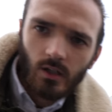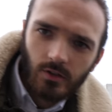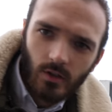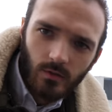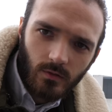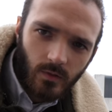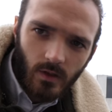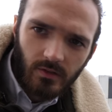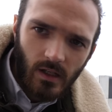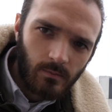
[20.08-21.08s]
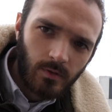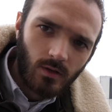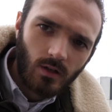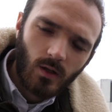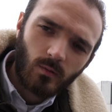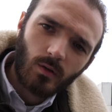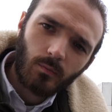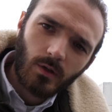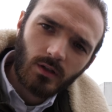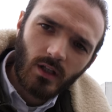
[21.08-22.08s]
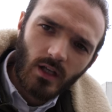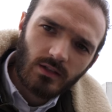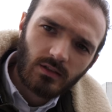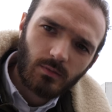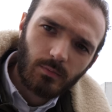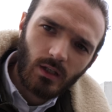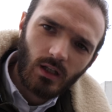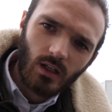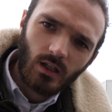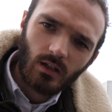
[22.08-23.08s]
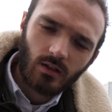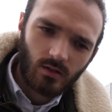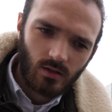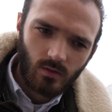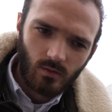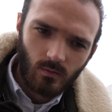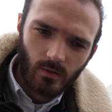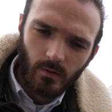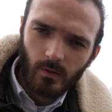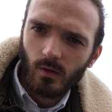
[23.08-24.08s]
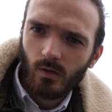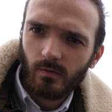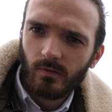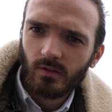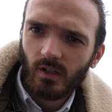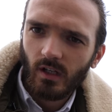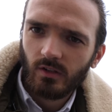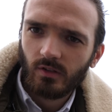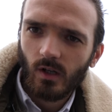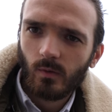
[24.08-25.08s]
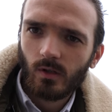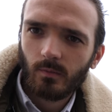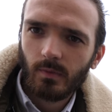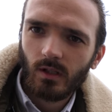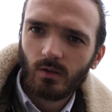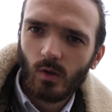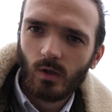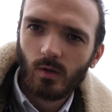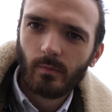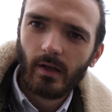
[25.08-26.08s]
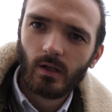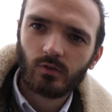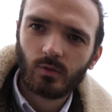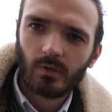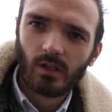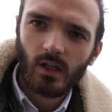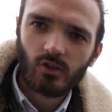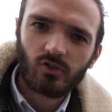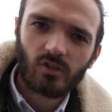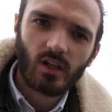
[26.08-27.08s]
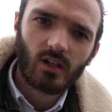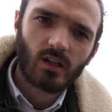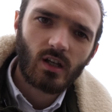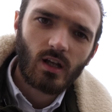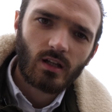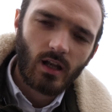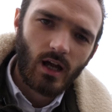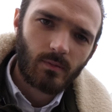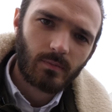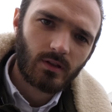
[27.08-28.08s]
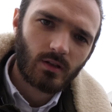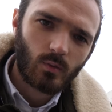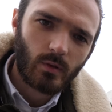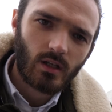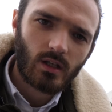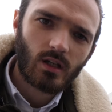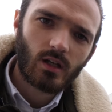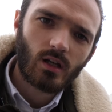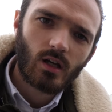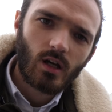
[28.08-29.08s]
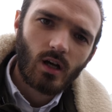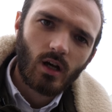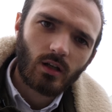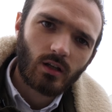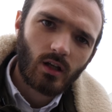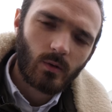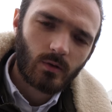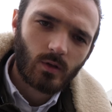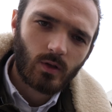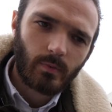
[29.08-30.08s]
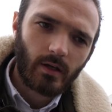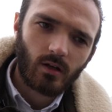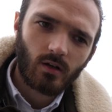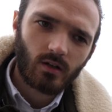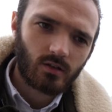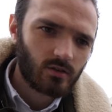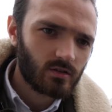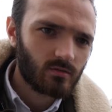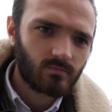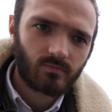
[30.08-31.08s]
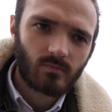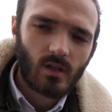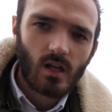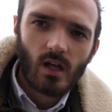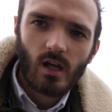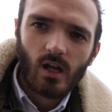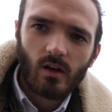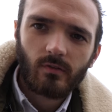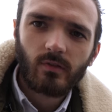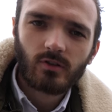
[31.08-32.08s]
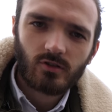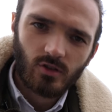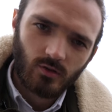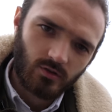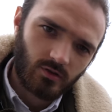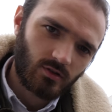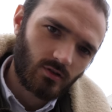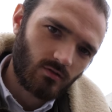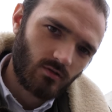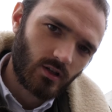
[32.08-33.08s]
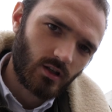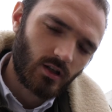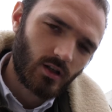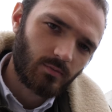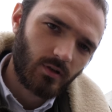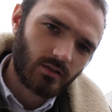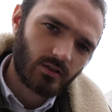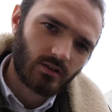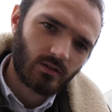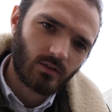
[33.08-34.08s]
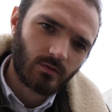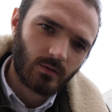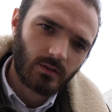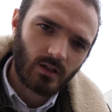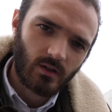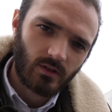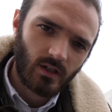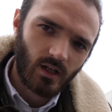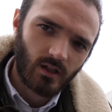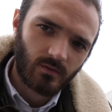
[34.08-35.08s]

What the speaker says: So for example, I want Mondays to be what I would call fun days. So I want to be talking about something interesting that happened in the week that I want to talk about, or just fun news rather than the depressing stuff we see every day.